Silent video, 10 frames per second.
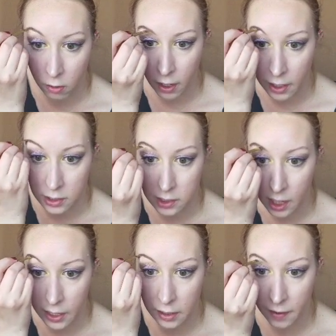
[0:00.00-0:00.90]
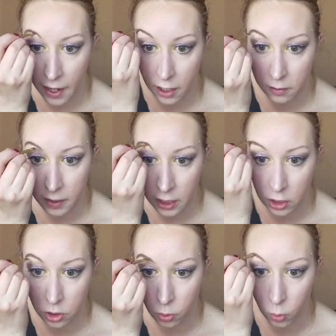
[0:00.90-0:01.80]
and it's kind of aggravating
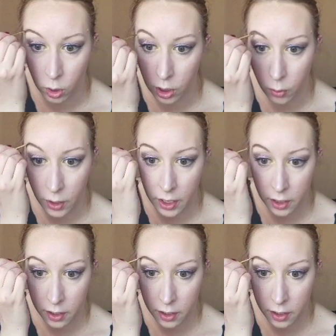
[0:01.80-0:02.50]
to work with.